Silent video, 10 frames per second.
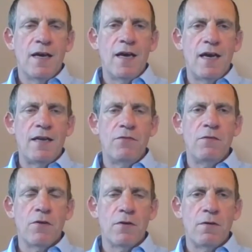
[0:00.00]
And if
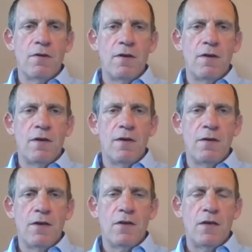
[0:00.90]
you've got
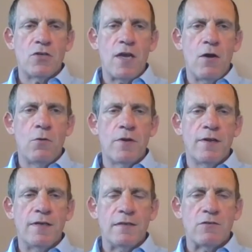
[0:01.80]
a
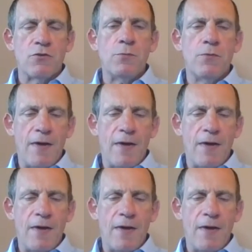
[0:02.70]
shareholding group,